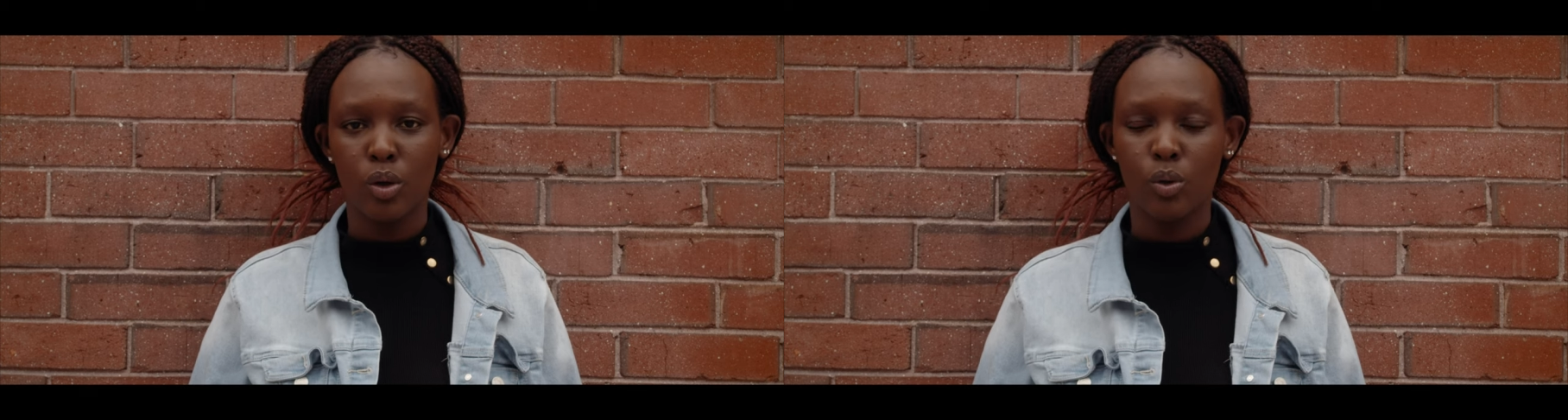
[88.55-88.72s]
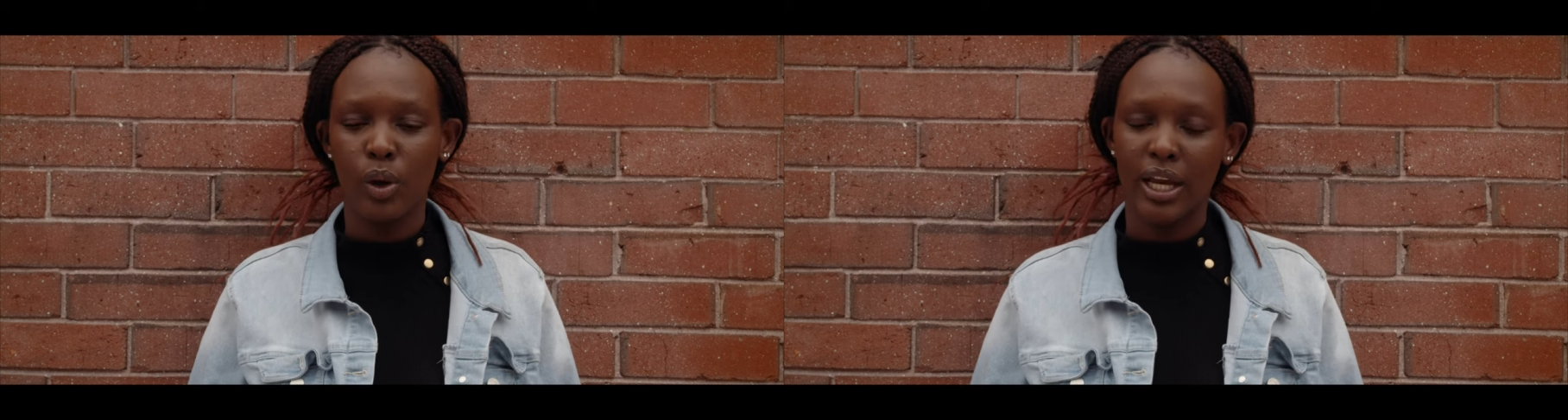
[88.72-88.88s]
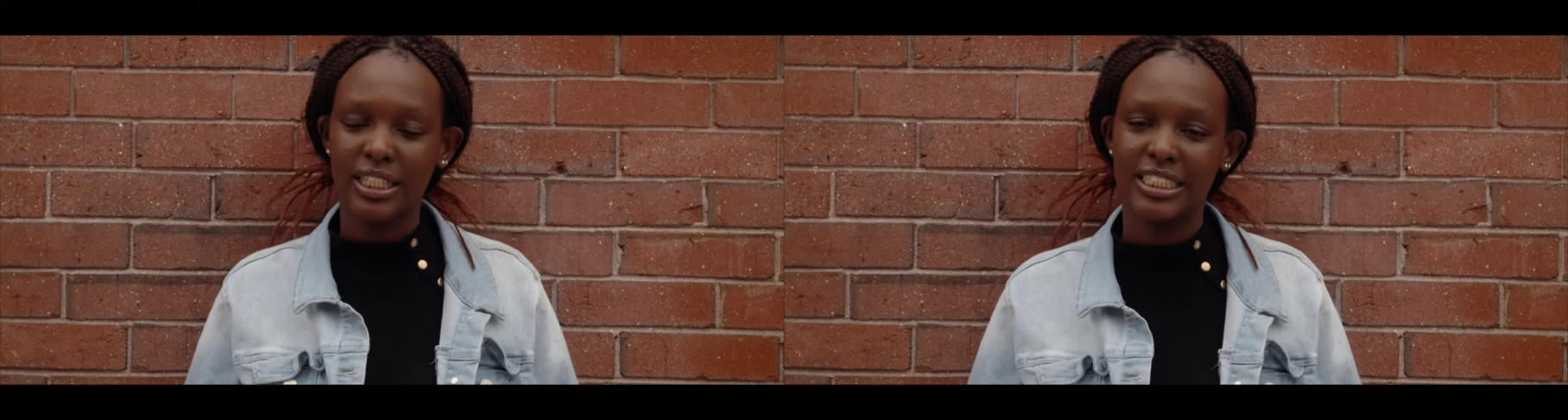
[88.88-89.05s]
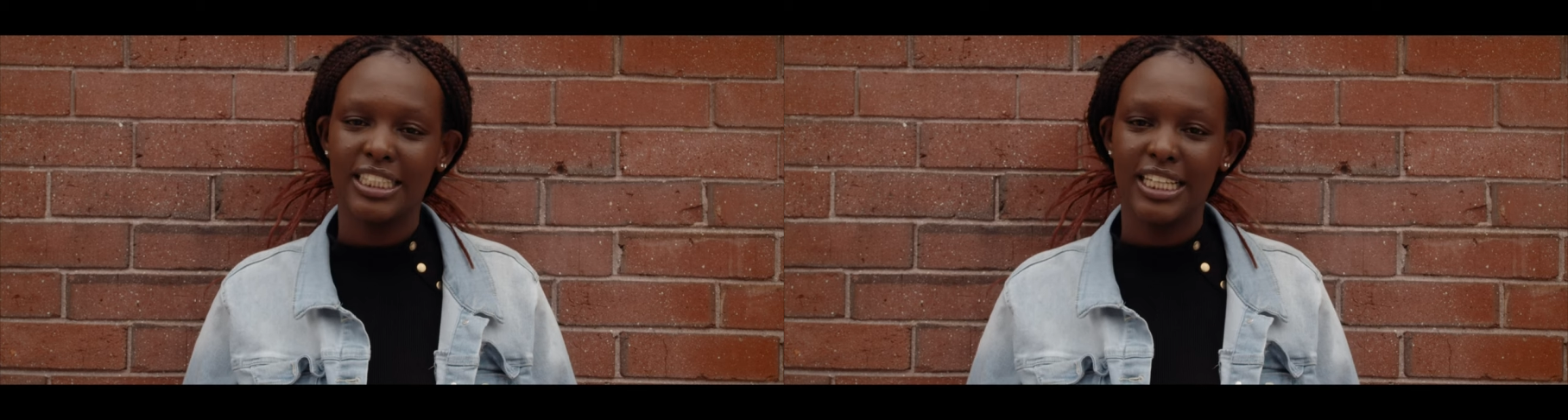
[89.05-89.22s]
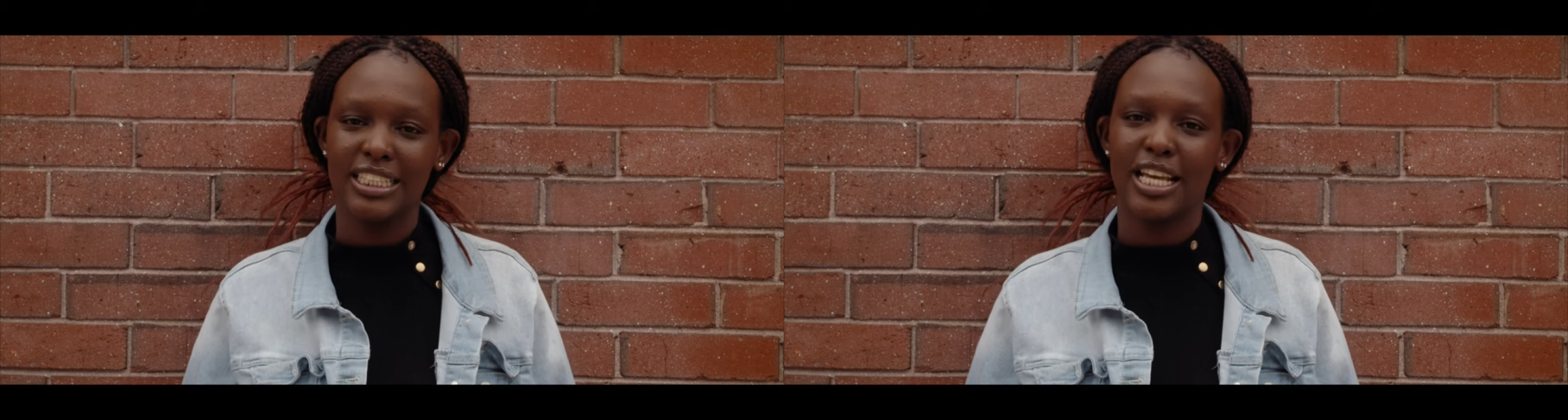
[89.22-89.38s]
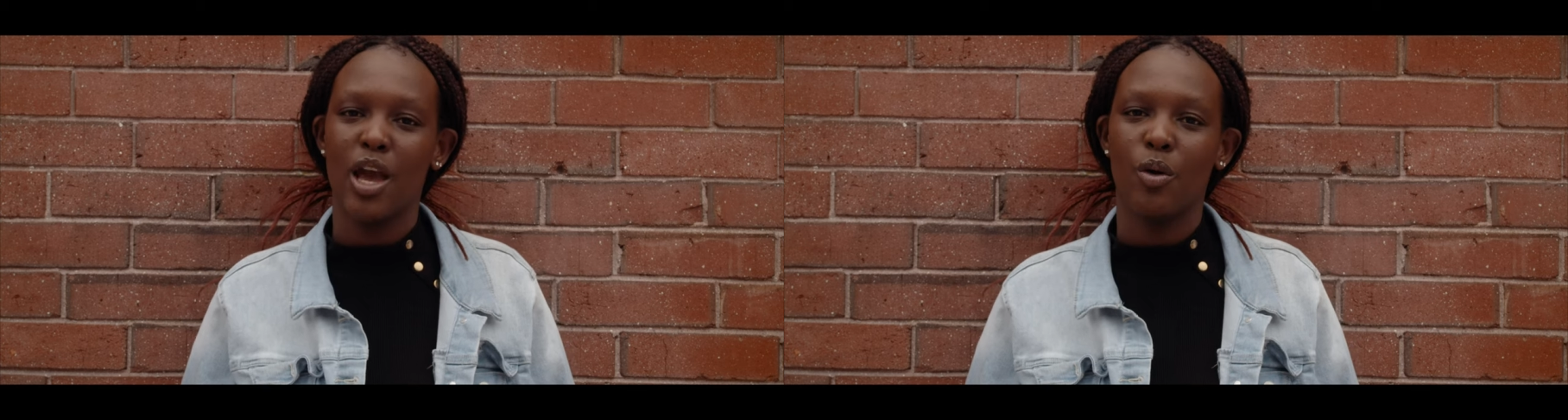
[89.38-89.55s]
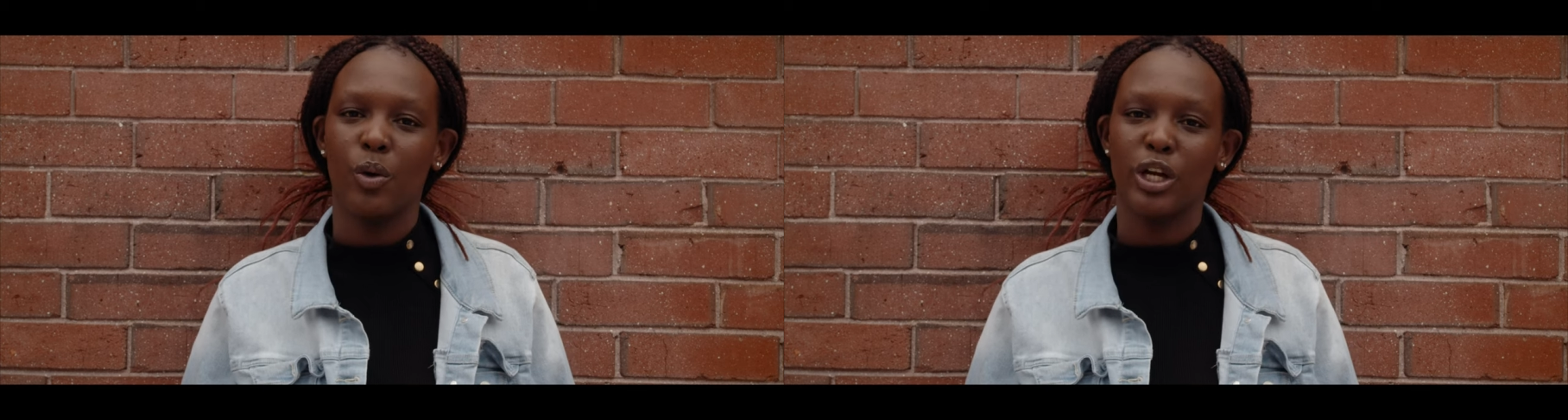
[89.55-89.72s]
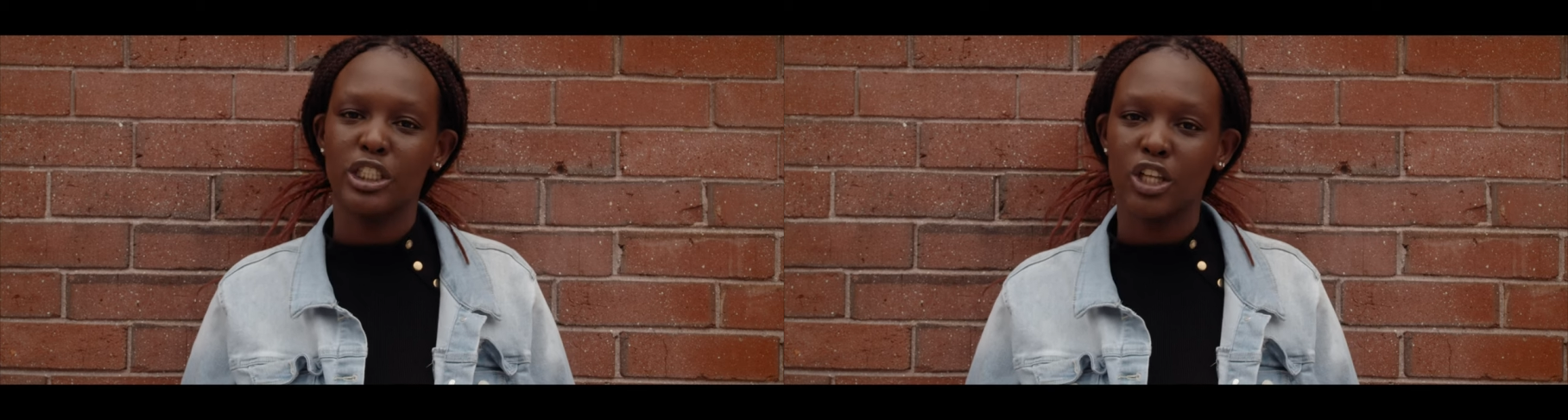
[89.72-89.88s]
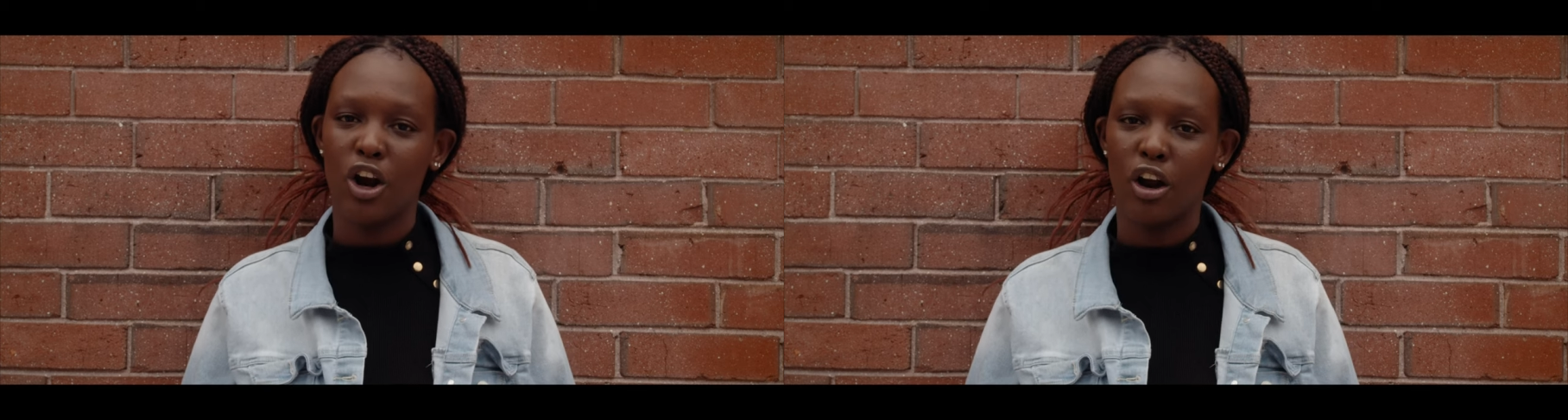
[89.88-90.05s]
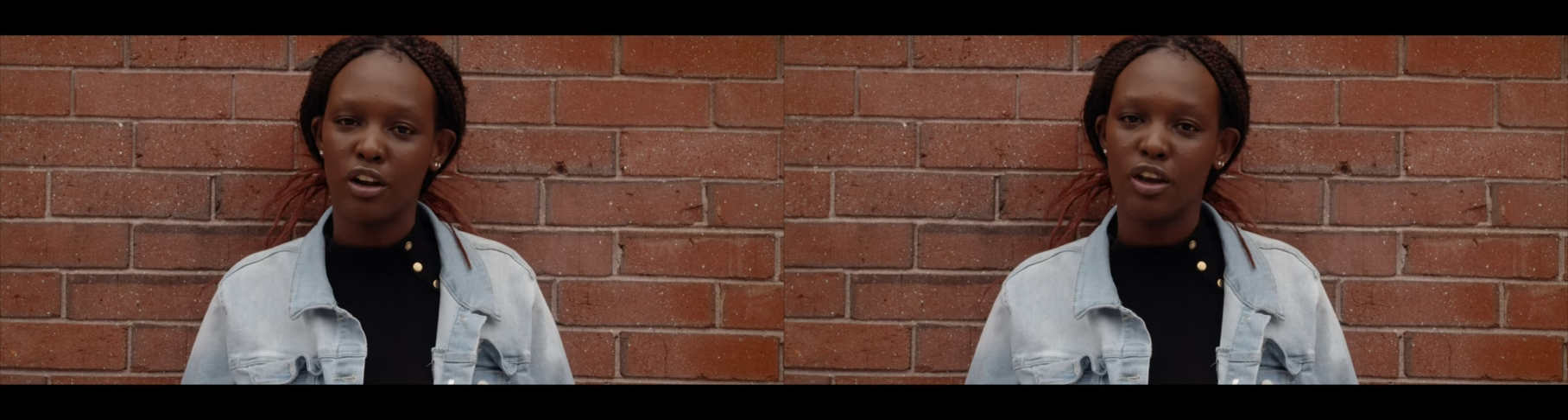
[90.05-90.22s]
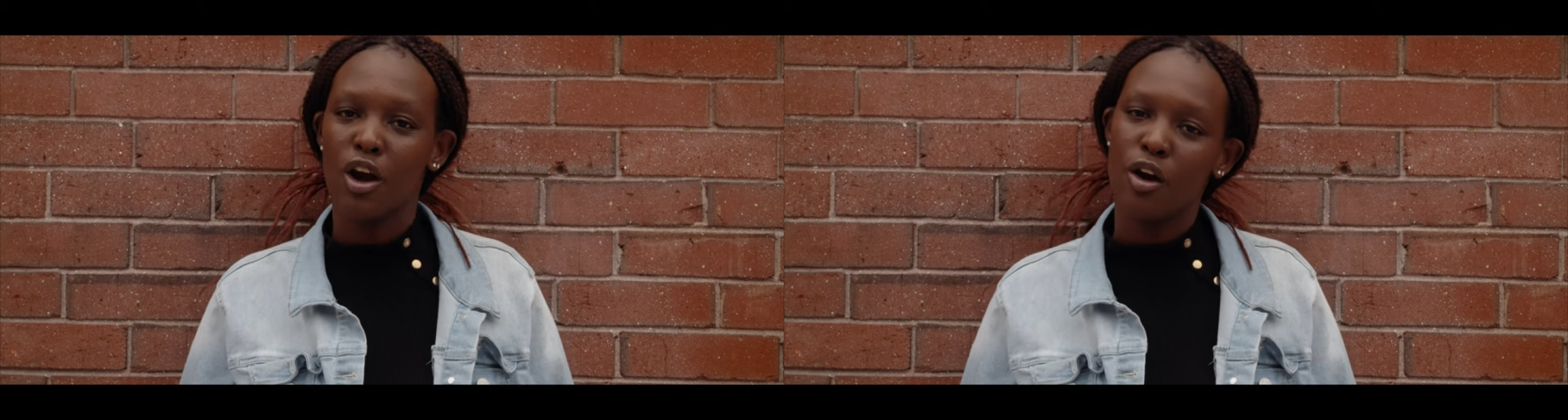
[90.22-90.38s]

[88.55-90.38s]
who exceeds and works hard